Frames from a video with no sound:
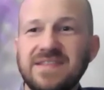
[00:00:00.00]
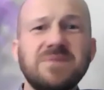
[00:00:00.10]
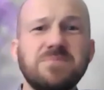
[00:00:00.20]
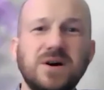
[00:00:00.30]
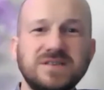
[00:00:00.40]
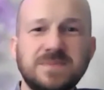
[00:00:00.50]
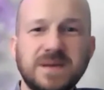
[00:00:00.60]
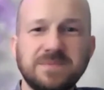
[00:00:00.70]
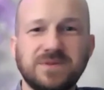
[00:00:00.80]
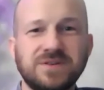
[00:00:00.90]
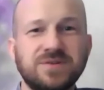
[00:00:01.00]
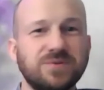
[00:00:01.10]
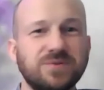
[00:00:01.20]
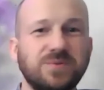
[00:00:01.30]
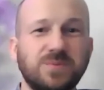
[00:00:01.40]
think most people
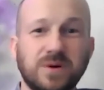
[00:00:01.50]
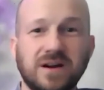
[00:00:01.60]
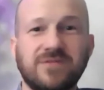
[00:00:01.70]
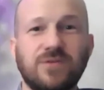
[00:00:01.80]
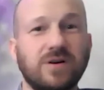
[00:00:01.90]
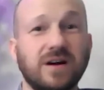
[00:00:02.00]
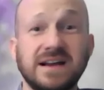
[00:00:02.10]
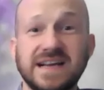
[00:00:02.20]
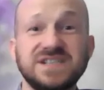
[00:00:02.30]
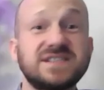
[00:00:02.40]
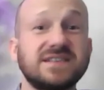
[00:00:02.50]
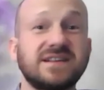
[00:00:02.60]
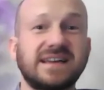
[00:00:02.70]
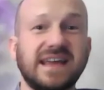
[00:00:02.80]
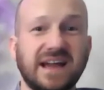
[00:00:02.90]
who work for an agency
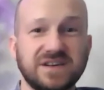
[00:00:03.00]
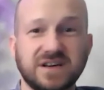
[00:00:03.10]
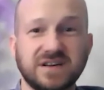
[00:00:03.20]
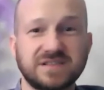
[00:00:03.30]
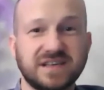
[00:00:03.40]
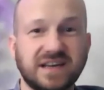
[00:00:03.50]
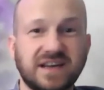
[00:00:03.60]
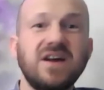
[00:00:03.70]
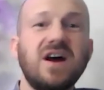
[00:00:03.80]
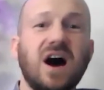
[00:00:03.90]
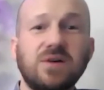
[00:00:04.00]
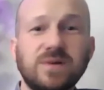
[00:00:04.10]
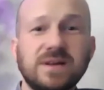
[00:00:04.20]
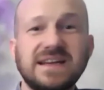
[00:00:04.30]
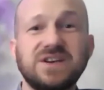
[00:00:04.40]
like AHRC are
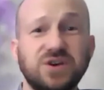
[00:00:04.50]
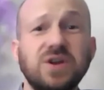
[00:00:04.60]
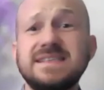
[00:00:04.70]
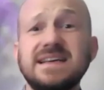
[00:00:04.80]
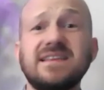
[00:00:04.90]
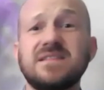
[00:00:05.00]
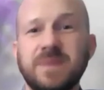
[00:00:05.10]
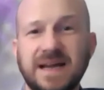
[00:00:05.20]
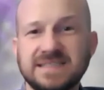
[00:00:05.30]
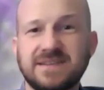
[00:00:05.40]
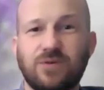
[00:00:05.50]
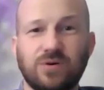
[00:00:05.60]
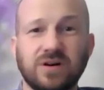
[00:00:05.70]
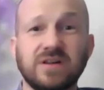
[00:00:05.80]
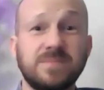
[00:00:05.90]
really seeking the best
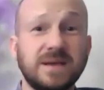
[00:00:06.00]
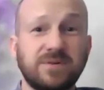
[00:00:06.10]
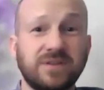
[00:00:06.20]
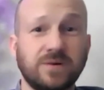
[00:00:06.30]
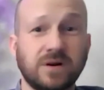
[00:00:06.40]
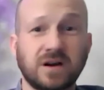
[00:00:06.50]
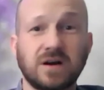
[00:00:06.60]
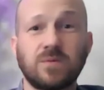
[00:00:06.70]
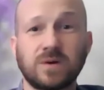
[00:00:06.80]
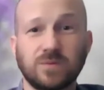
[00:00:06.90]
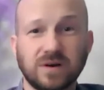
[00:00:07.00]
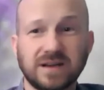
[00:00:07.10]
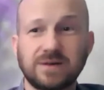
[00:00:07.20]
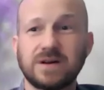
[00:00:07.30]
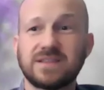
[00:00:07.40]
for the people that we're
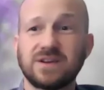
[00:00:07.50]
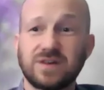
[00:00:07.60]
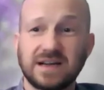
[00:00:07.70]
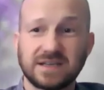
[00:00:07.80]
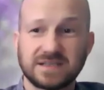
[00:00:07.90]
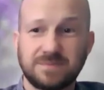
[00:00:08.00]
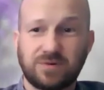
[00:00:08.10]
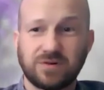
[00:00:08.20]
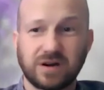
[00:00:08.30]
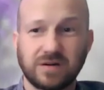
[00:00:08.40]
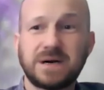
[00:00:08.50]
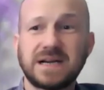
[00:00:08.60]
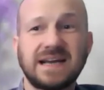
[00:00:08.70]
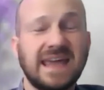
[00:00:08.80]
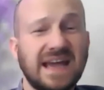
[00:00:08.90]
working with and trying to support. But
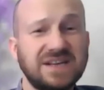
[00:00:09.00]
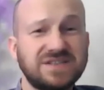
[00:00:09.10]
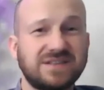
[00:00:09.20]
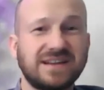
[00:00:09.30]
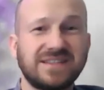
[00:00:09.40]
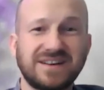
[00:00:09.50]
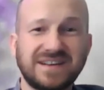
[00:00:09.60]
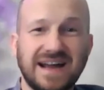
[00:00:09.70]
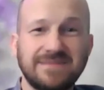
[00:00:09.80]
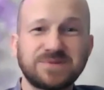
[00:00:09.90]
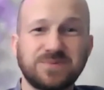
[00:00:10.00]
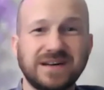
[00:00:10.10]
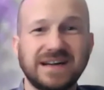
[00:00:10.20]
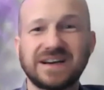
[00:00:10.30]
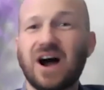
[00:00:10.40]
occasionally there are times
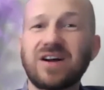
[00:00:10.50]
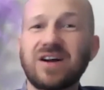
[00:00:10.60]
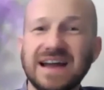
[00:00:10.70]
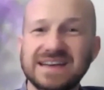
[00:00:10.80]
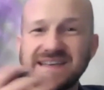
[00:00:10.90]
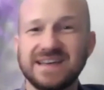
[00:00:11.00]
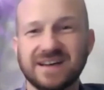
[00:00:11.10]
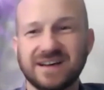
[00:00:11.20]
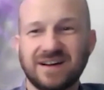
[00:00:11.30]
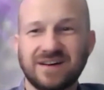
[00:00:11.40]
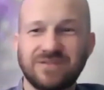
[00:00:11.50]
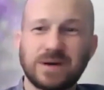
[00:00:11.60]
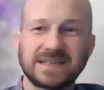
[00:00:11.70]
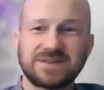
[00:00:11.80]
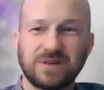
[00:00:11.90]
when our idea of what
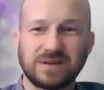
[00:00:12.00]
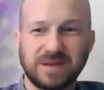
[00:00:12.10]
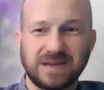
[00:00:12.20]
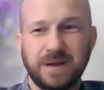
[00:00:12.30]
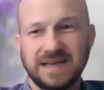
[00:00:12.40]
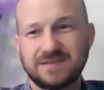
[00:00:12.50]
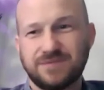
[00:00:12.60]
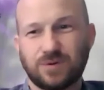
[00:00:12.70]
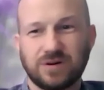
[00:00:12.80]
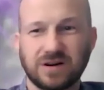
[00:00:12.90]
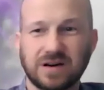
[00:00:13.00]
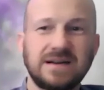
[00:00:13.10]
is going to be best for